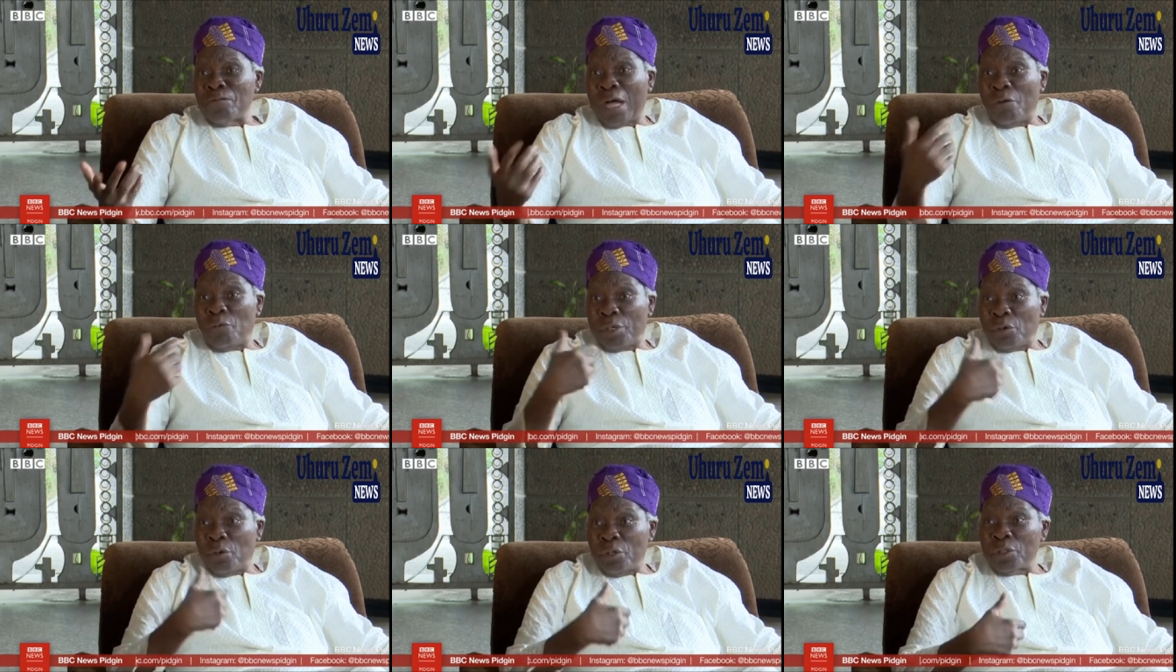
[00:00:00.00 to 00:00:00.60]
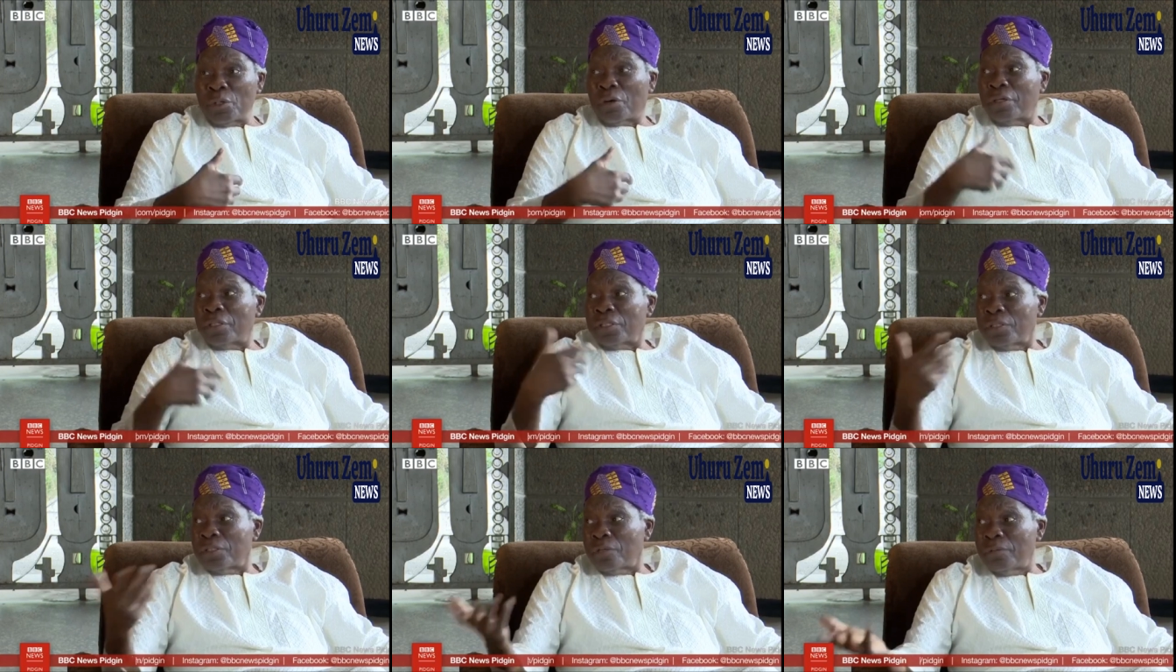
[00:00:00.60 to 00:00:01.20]
Are we going to
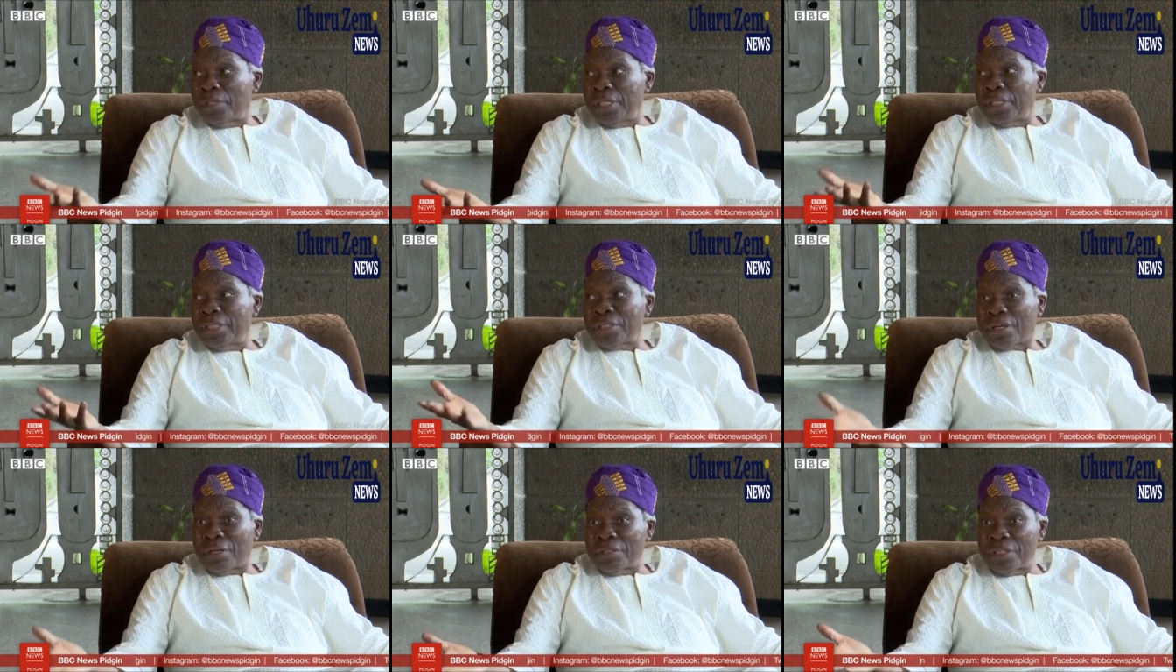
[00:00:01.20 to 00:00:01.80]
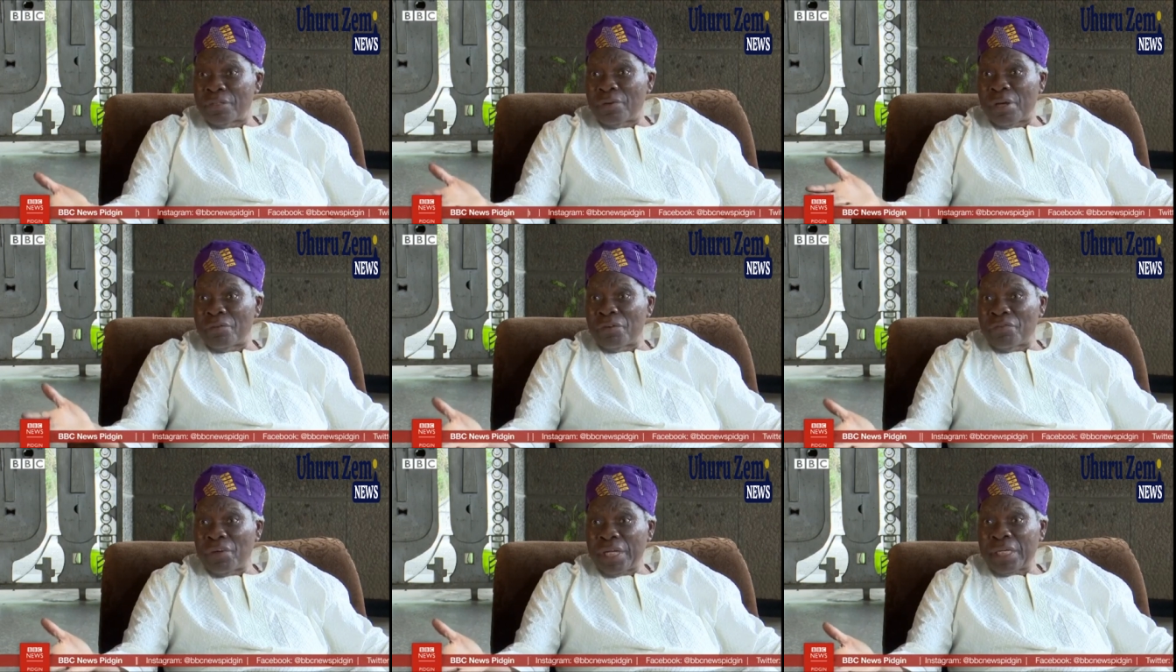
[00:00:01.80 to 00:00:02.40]
continue to be in this country where
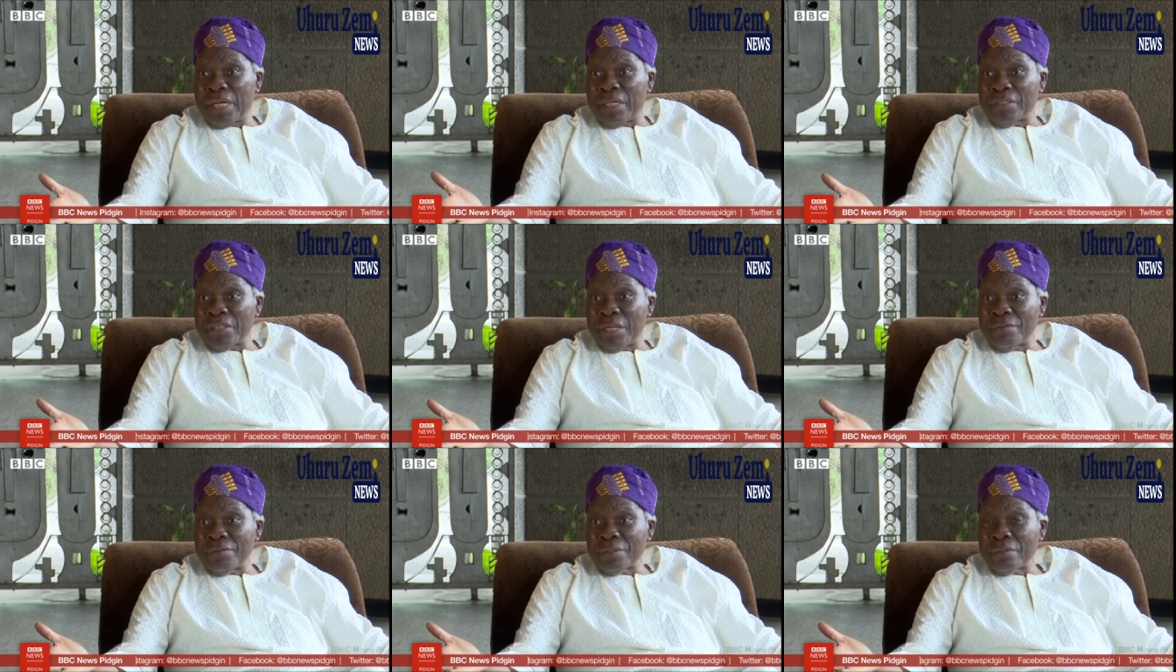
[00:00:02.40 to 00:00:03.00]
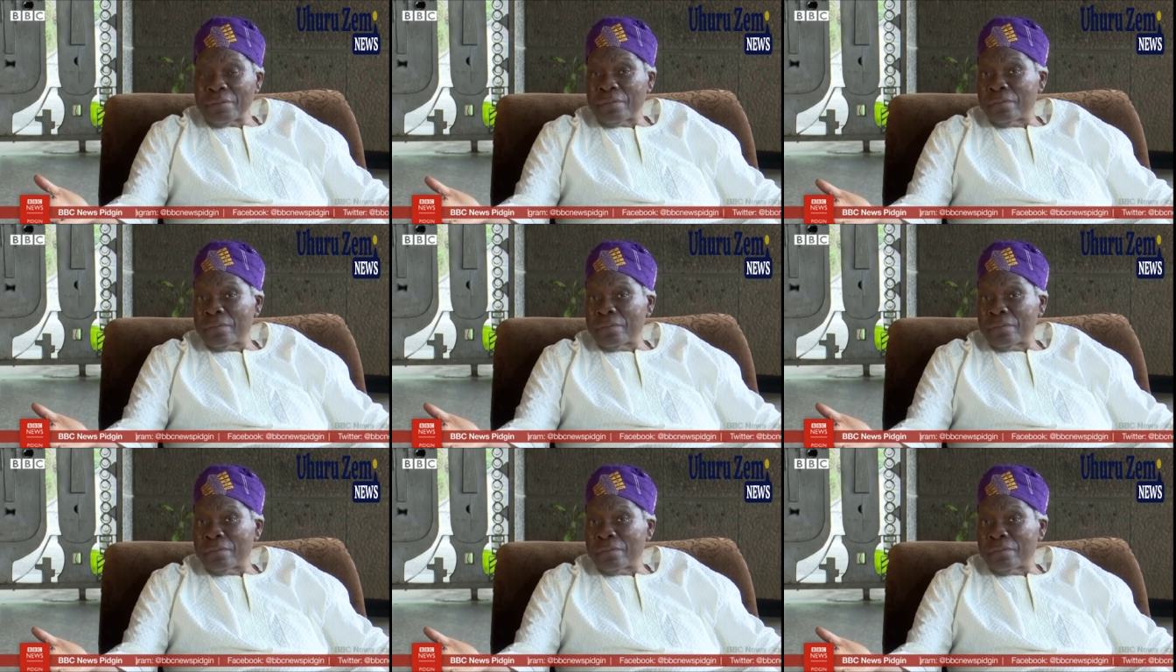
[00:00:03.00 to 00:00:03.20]
we find ourselves?